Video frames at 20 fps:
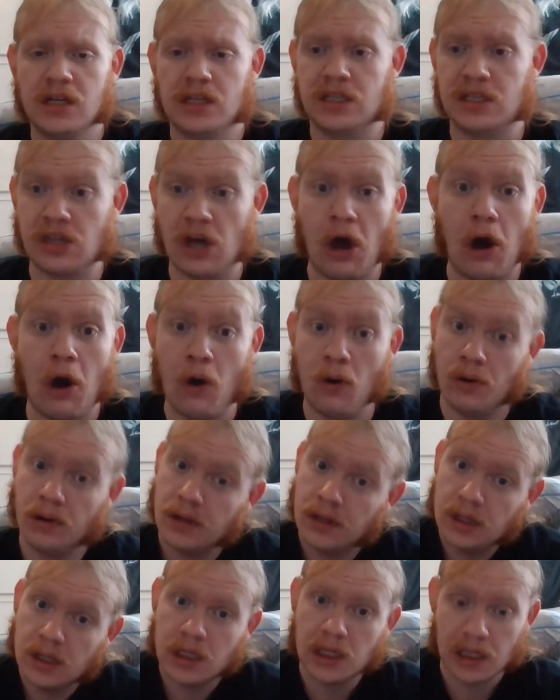So,
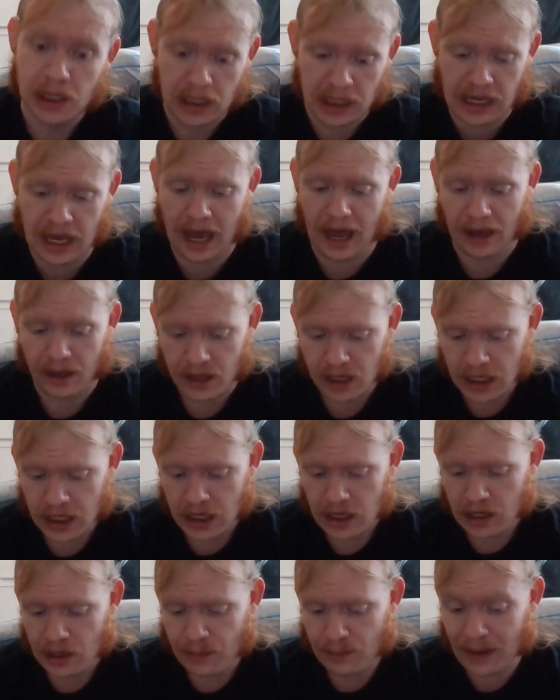yeah.
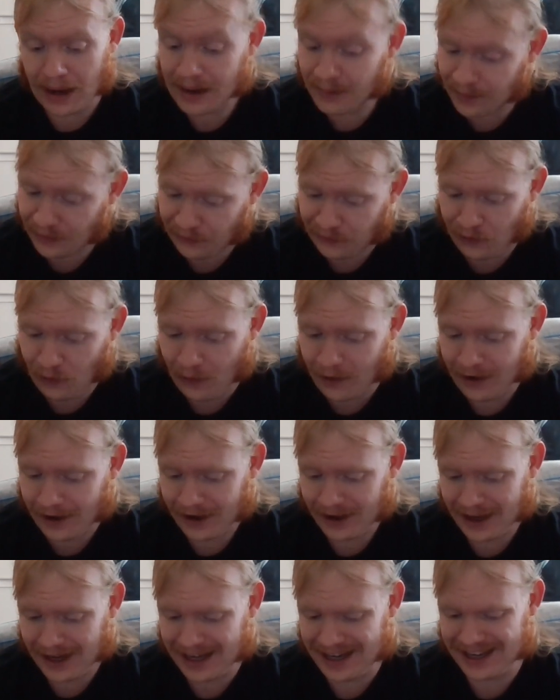My number
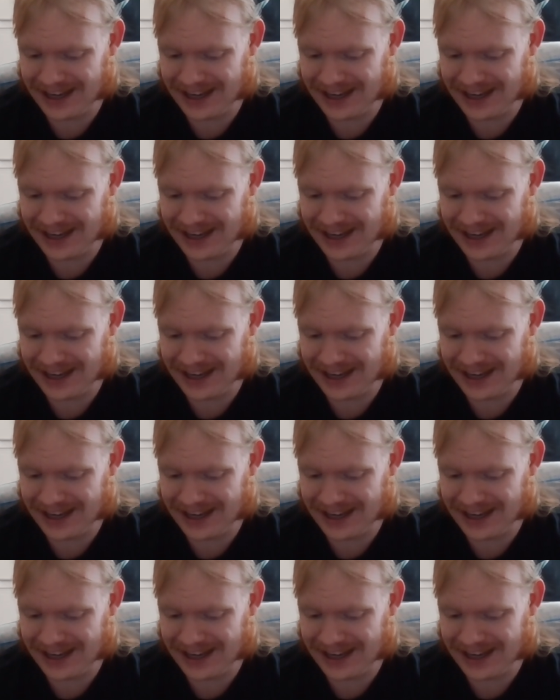4,